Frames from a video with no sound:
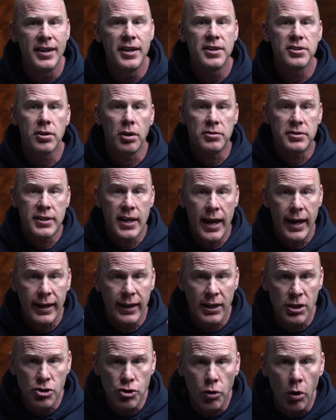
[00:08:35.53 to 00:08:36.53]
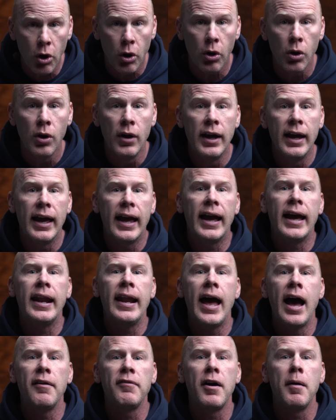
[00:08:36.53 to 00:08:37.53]
So take control and
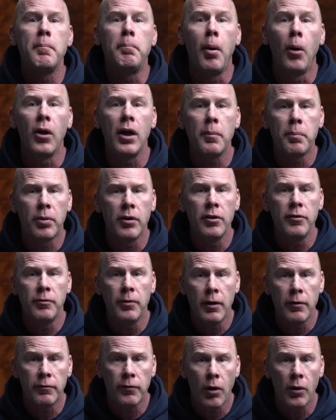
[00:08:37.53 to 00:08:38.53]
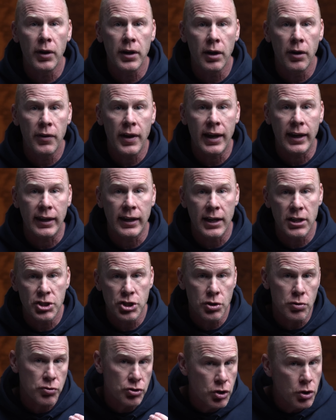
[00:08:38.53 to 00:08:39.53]
have a bulletproof portfolio that gets
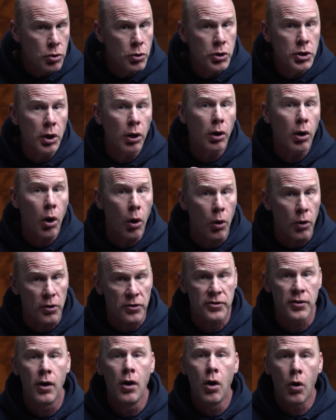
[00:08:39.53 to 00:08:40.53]
you to your goals.